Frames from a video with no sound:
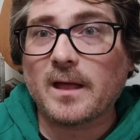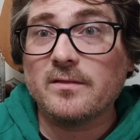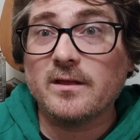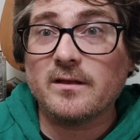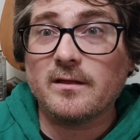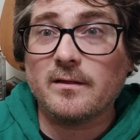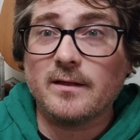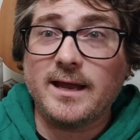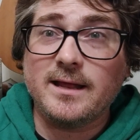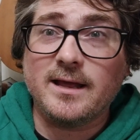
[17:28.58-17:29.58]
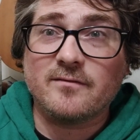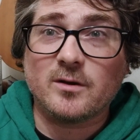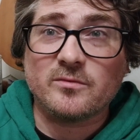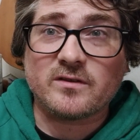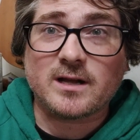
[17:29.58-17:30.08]
the 88
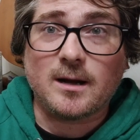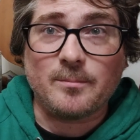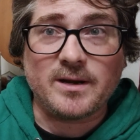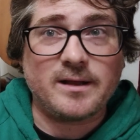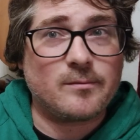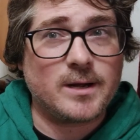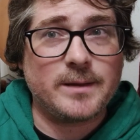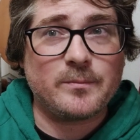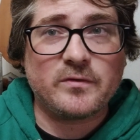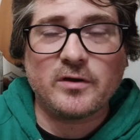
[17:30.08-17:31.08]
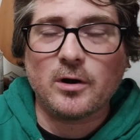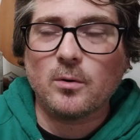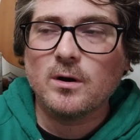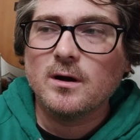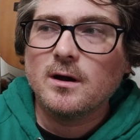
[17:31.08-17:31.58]
Films as a company, right?
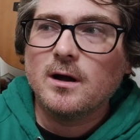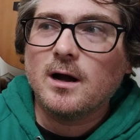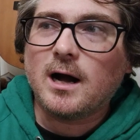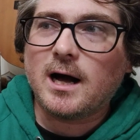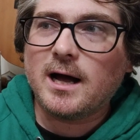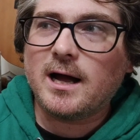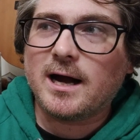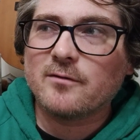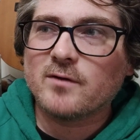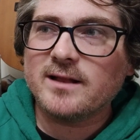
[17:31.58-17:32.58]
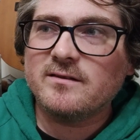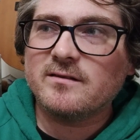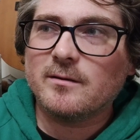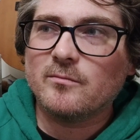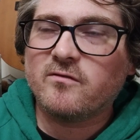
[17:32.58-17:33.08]
So I read
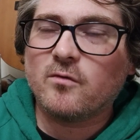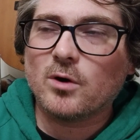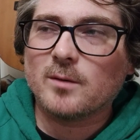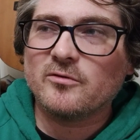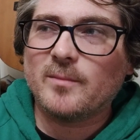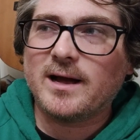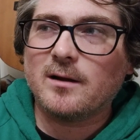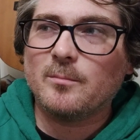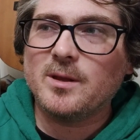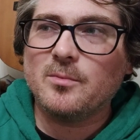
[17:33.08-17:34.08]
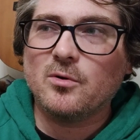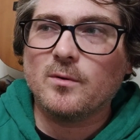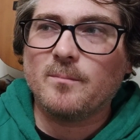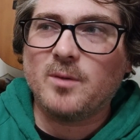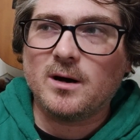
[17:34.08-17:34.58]
some forums about people who
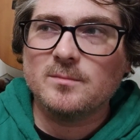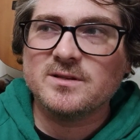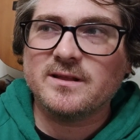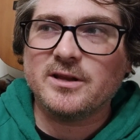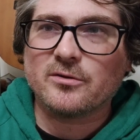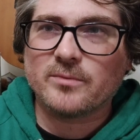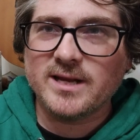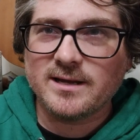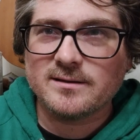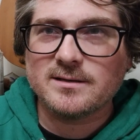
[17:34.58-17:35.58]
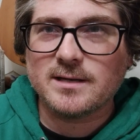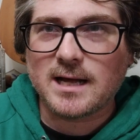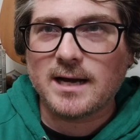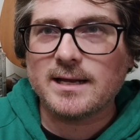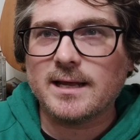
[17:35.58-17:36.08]
were bummed that Eureka did
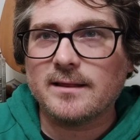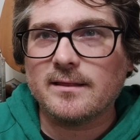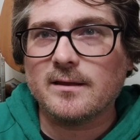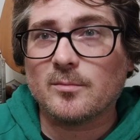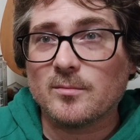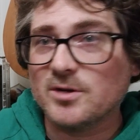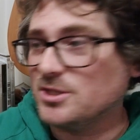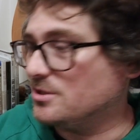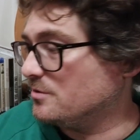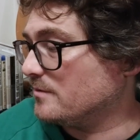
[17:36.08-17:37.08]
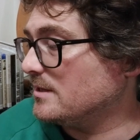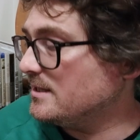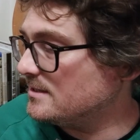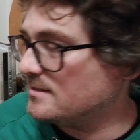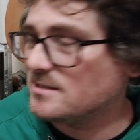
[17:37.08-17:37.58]
not get the permission to
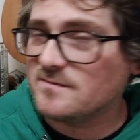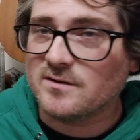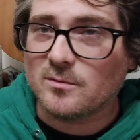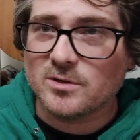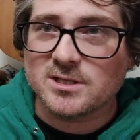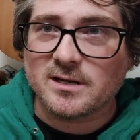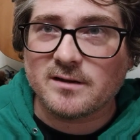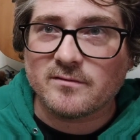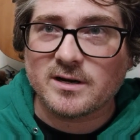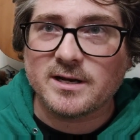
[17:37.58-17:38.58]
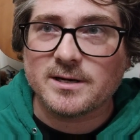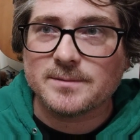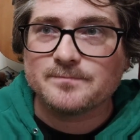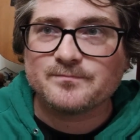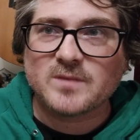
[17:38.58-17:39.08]
release this film, which I have right here,